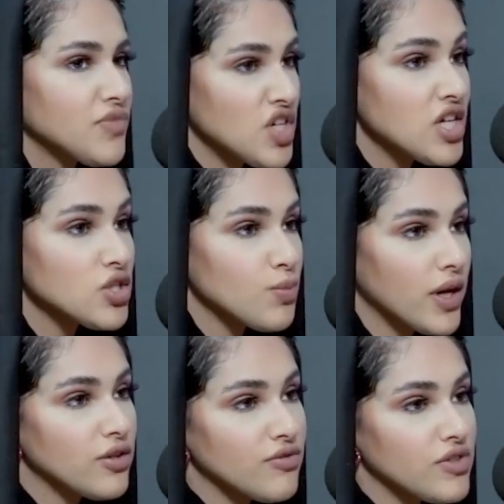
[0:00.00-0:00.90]
change
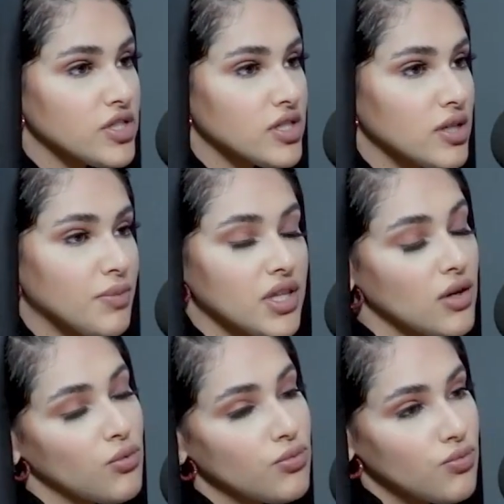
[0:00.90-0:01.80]
my university, but
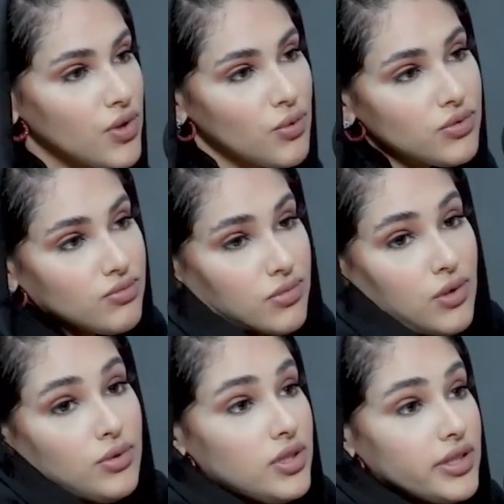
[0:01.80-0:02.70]
they
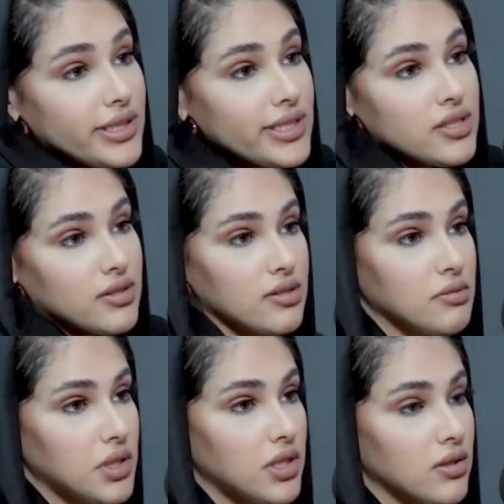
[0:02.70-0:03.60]
wouldn't listen to me.